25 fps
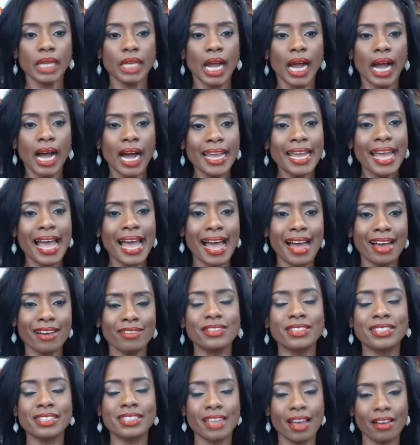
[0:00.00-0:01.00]
I have
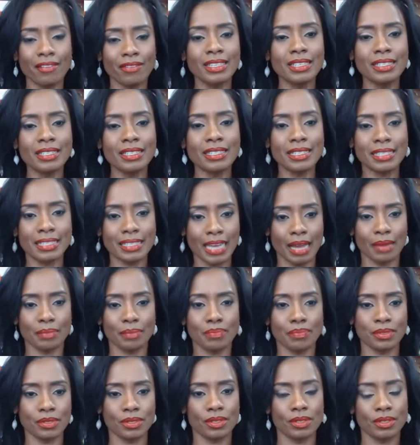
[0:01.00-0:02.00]
7
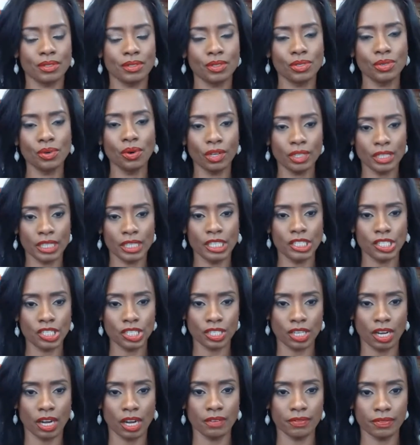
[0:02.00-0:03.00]
steps to
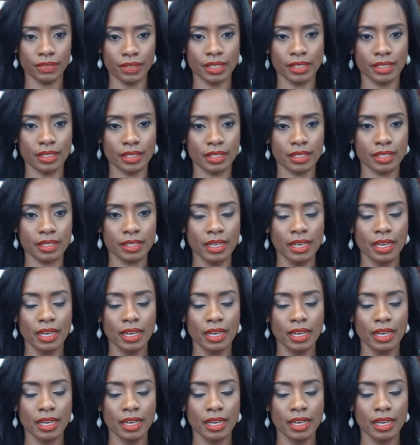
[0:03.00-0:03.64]
audacious confidence.